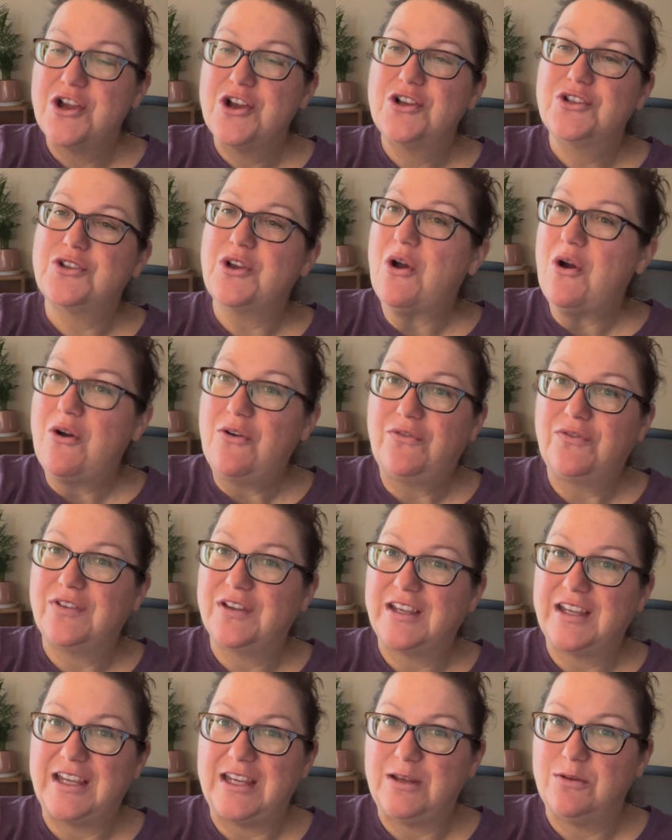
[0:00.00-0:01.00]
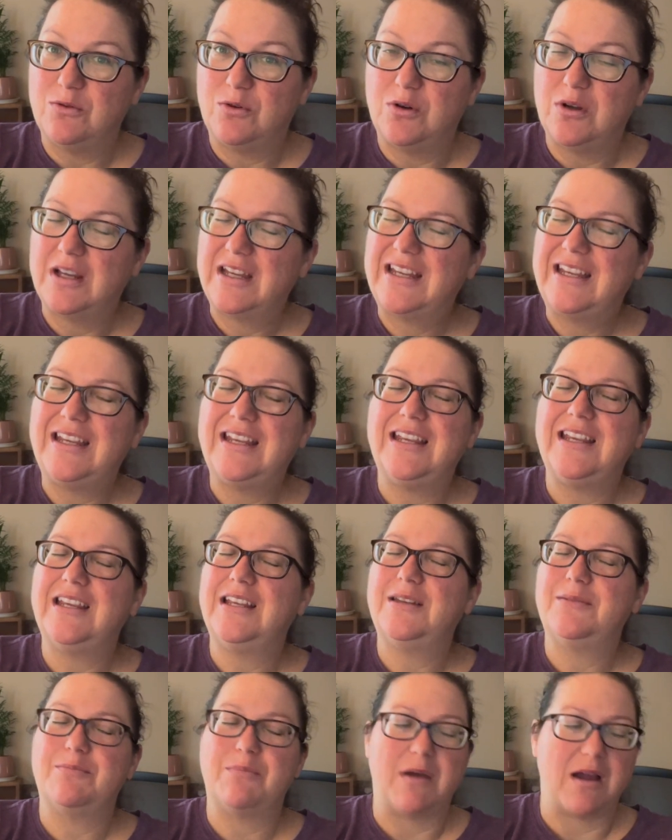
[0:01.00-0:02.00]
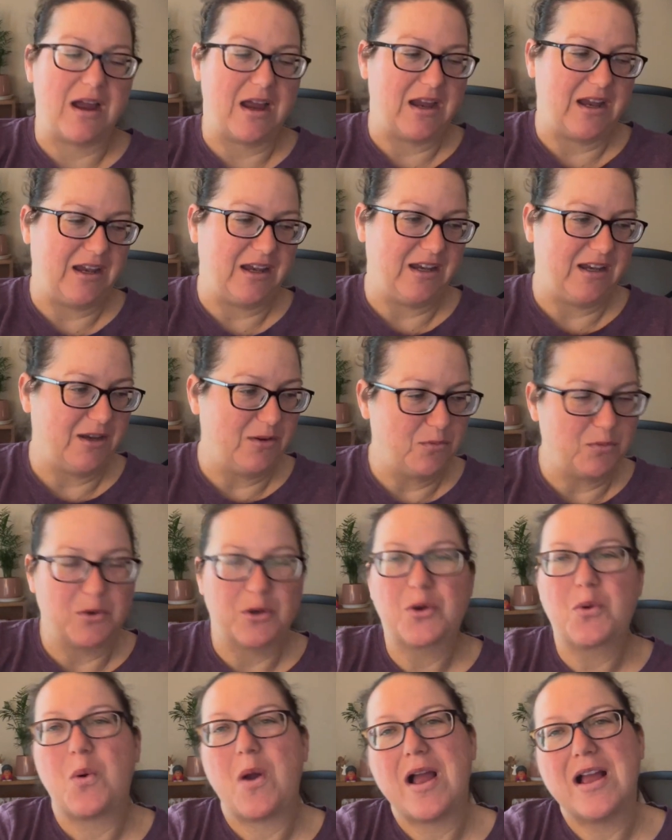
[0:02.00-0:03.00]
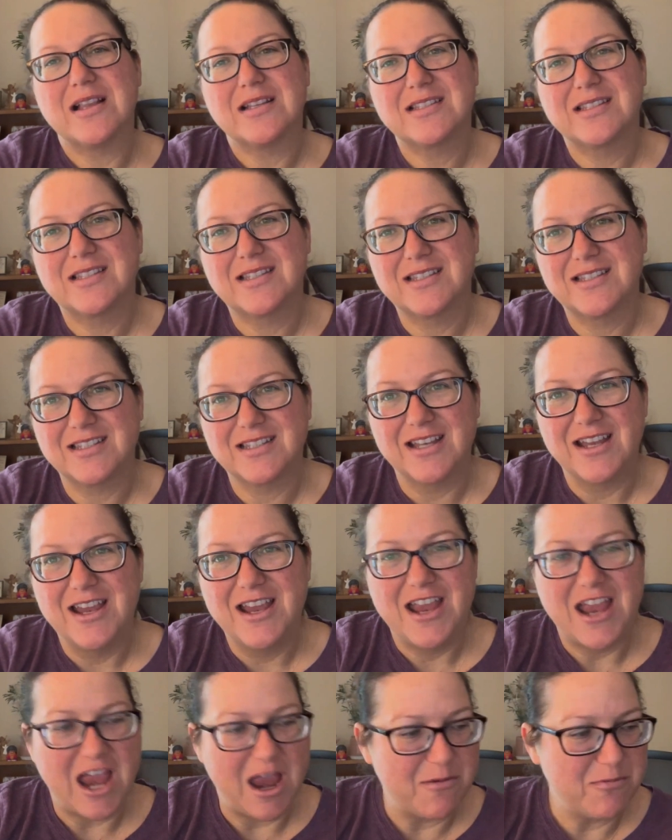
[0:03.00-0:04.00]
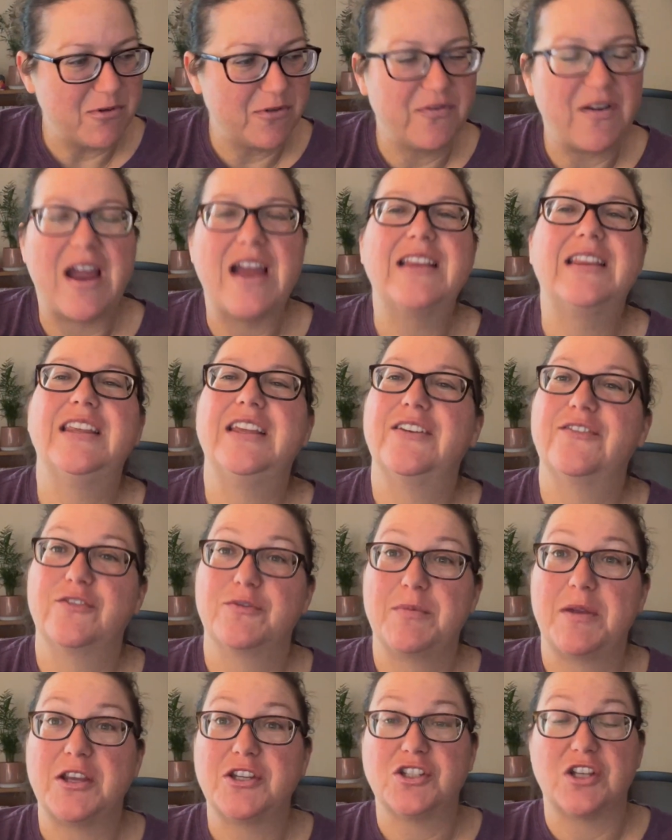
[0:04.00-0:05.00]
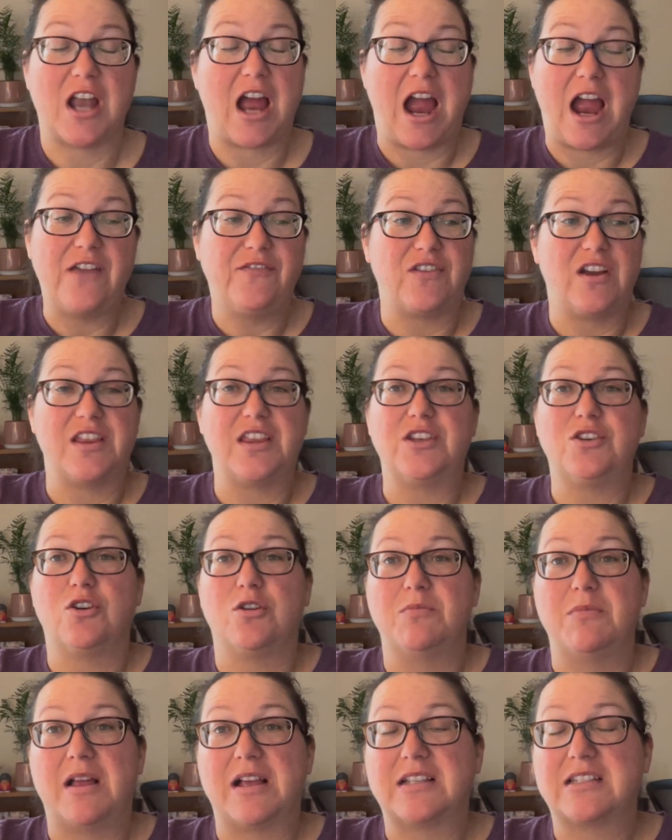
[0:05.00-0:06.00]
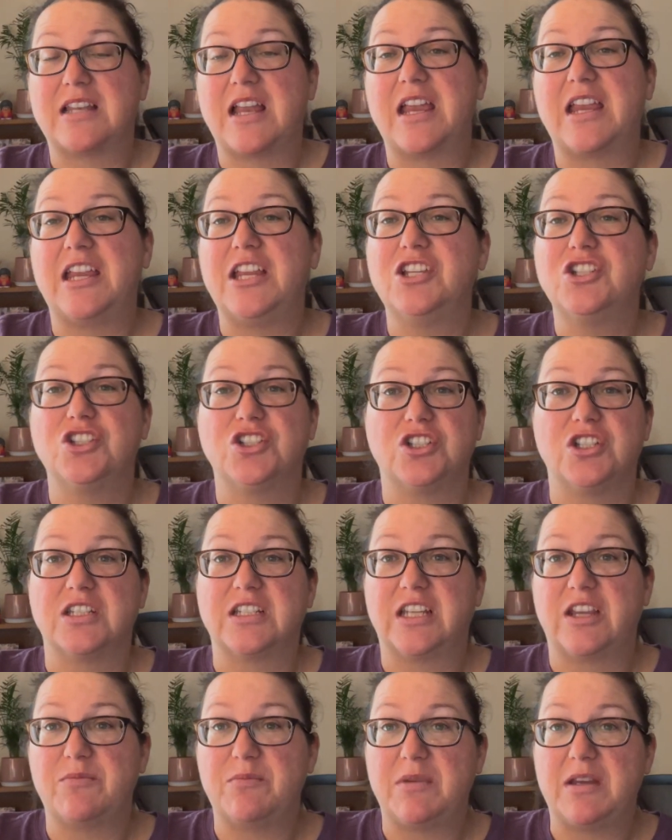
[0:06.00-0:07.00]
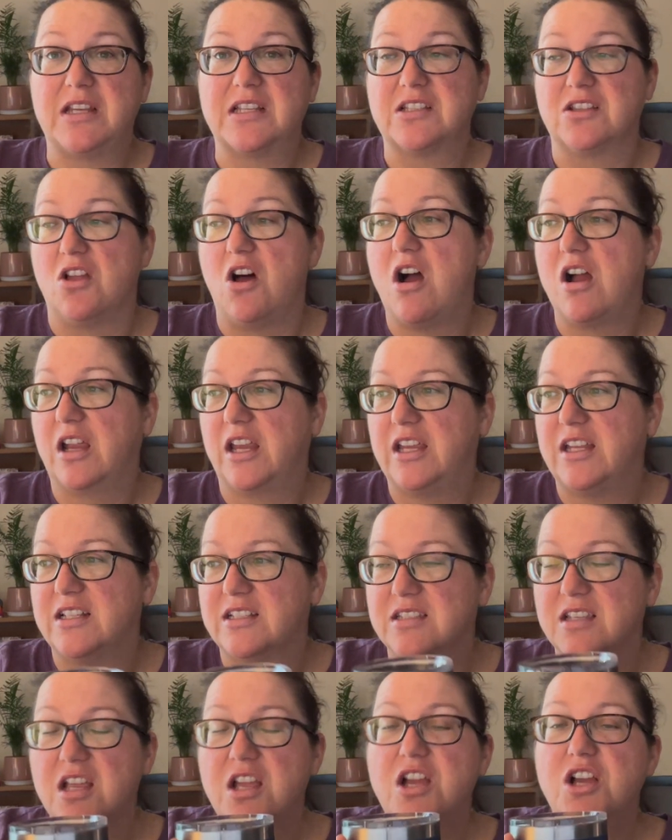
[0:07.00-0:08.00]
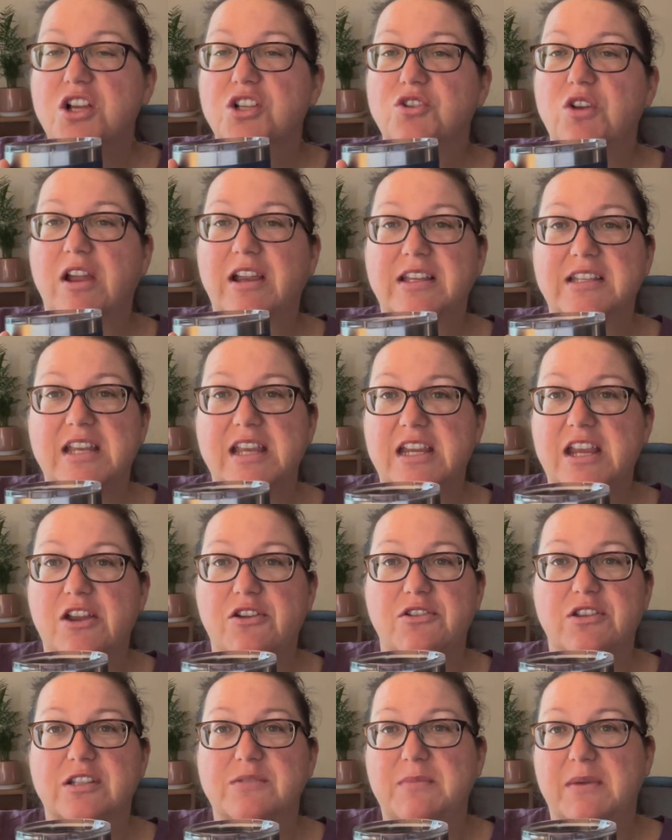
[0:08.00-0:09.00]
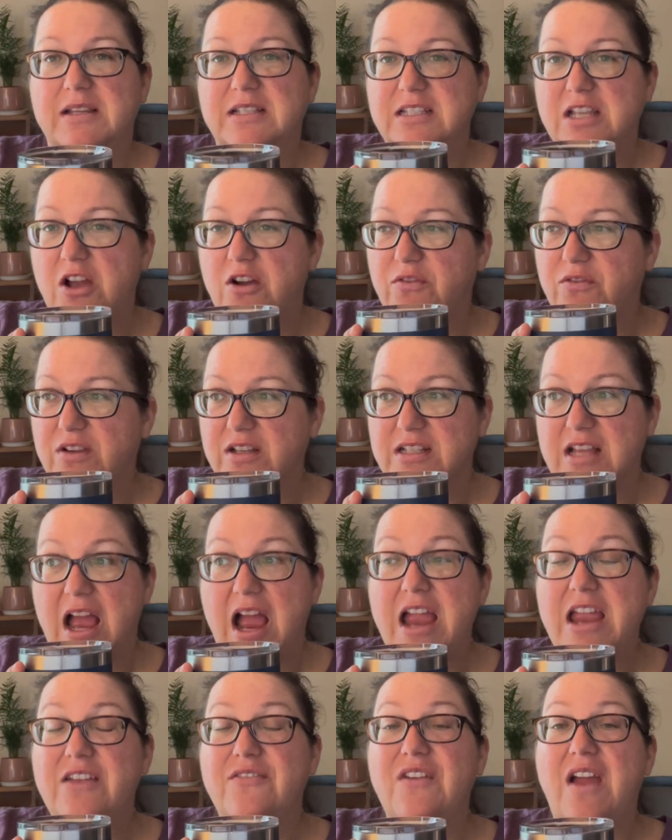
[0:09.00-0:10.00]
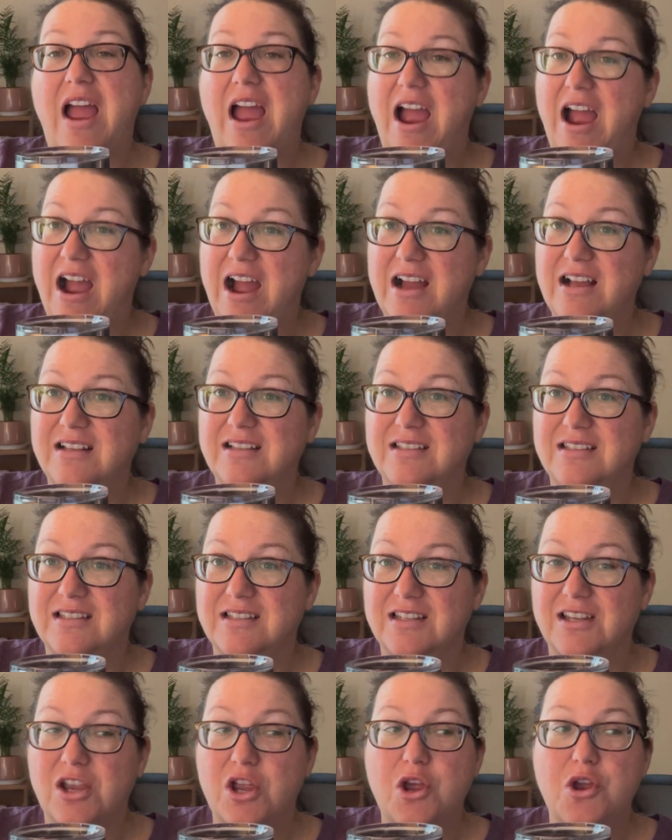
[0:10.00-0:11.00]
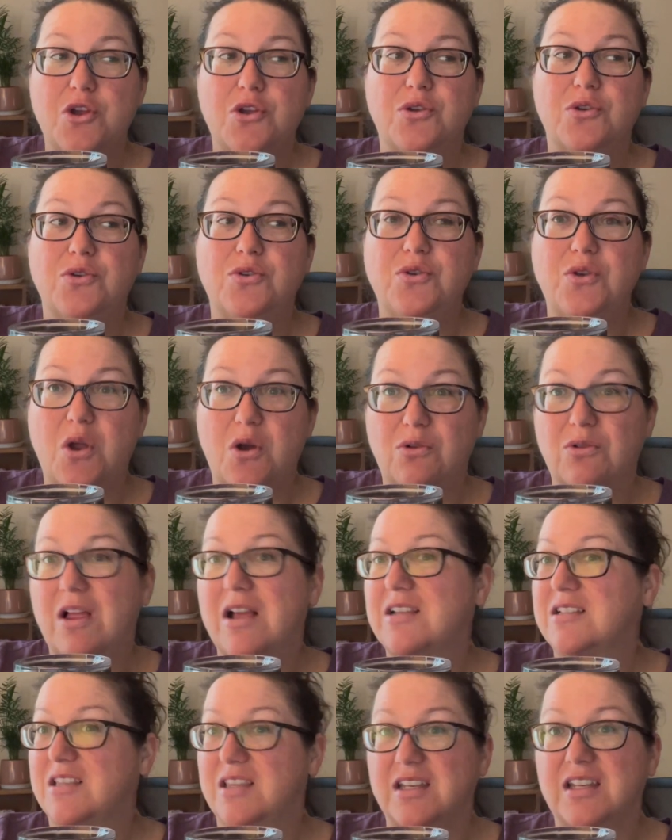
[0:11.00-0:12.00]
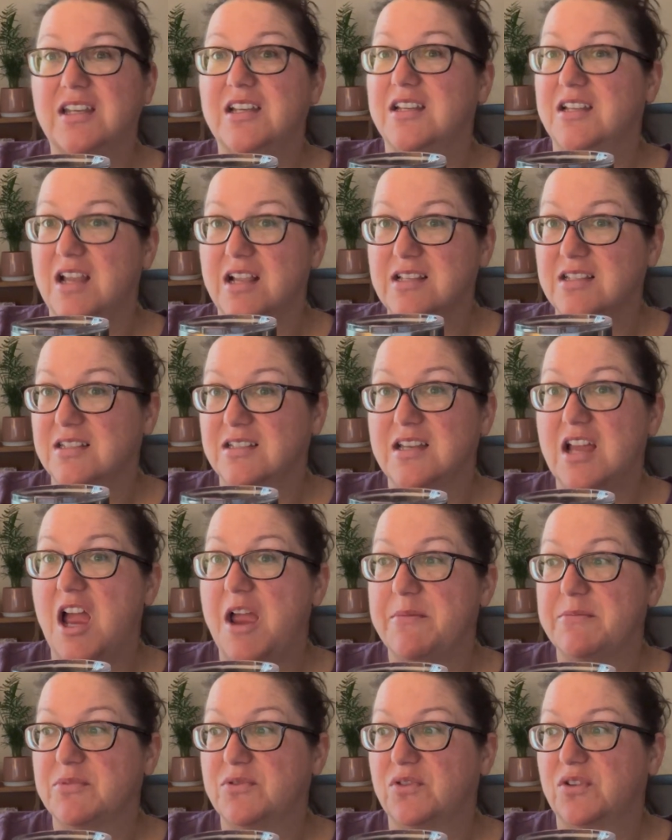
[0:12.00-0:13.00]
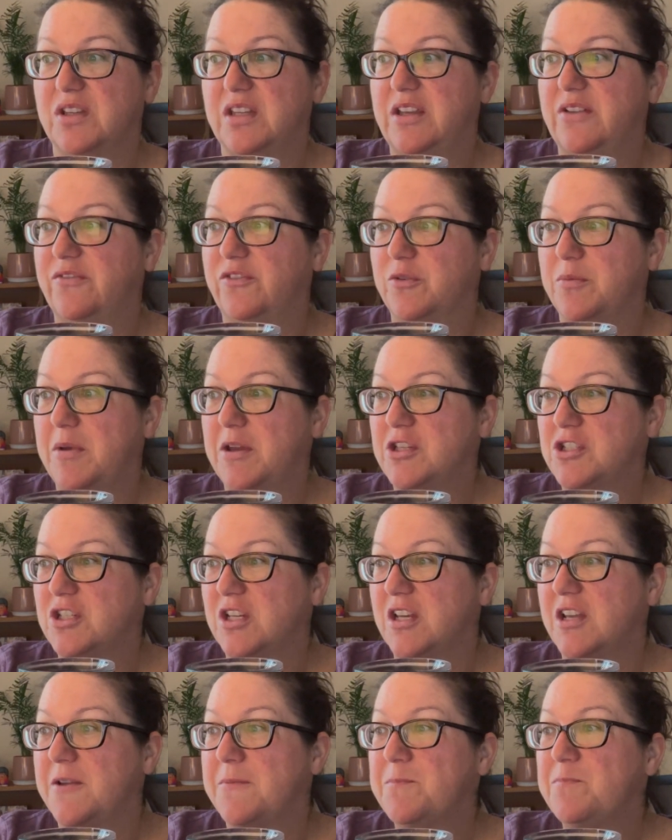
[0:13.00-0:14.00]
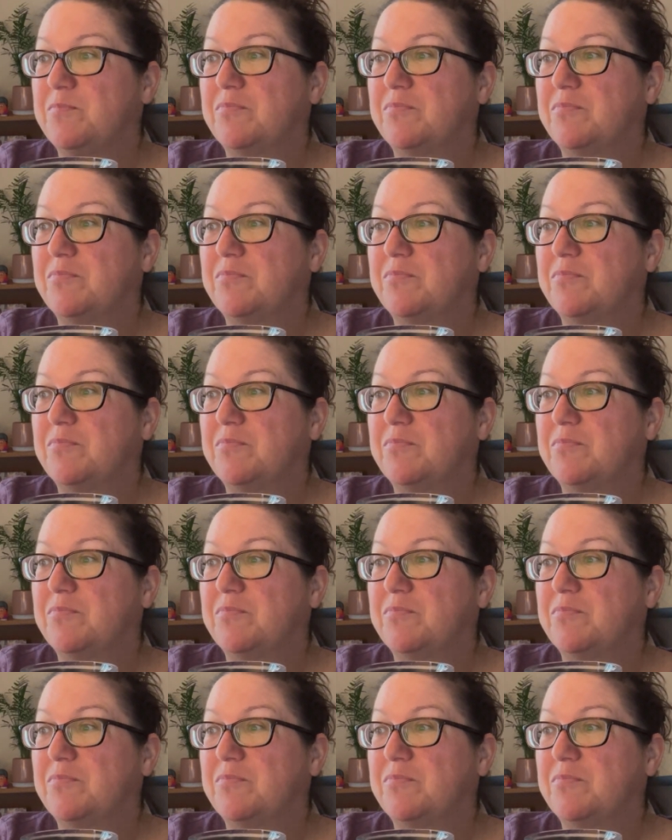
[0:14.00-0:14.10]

So hopefully he will heed my requests and provide the information. I finally told him last night he should just give me his logins so I can take care of this myself, because I have asked no less than a dozen times for the information,